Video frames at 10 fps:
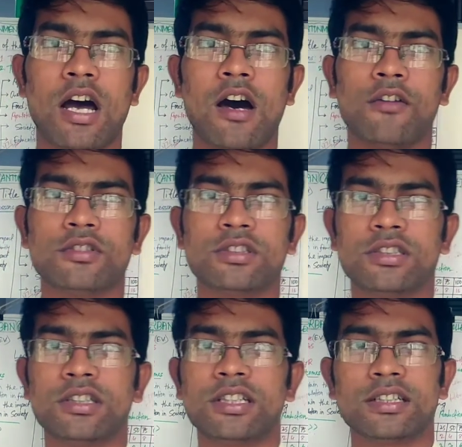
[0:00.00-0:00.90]

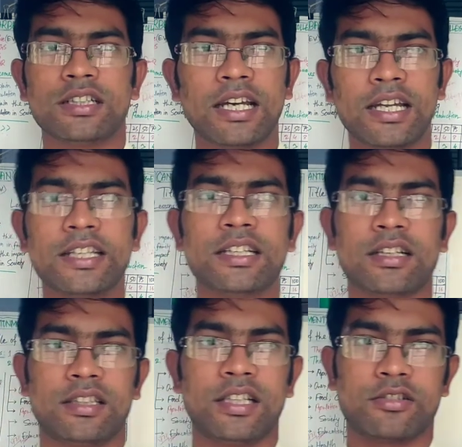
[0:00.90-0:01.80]
Our
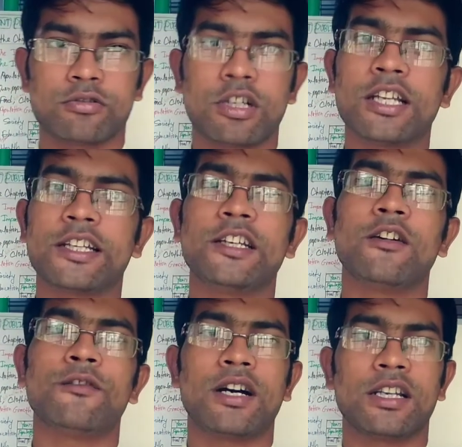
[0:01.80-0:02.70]
area, the total area
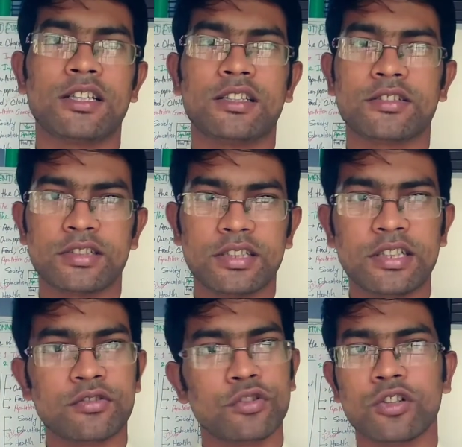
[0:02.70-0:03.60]
of Bangladesh
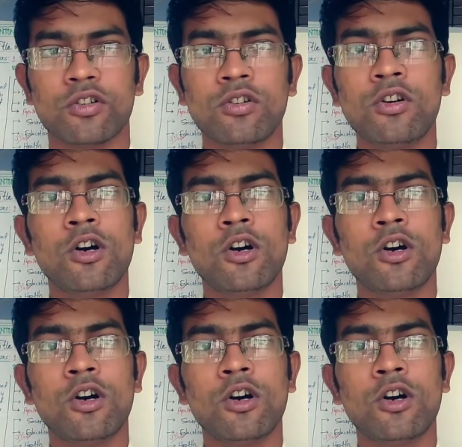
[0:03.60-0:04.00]
is, we know,